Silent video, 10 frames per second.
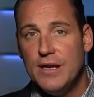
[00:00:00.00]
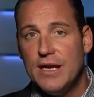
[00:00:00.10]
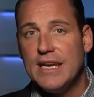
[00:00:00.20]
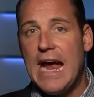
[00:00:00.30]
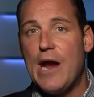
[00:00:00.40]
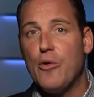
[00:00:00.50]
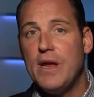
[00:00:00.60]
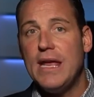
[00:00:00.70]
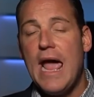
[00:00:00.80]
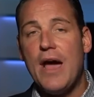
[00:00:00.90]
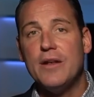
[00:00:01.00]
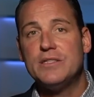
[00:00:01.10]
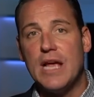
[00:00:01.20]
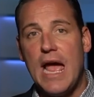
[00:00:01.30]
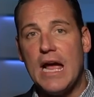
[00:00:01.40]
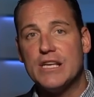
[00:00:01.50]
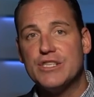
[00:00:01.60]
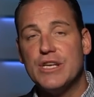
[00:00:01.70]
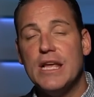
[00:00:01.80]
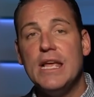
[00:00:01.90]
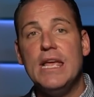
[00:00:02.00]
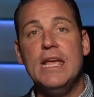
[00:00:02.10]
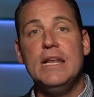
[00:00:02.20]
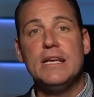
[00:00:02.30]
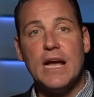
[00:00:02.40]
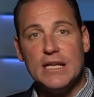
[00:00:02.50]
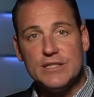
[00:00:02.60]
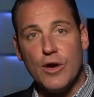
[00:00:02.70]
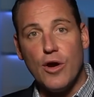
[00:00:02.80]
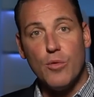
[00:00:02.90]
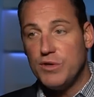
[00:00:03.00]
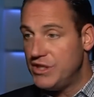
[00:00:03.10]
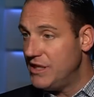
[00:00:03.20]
carrying out attacks in Qatar, which is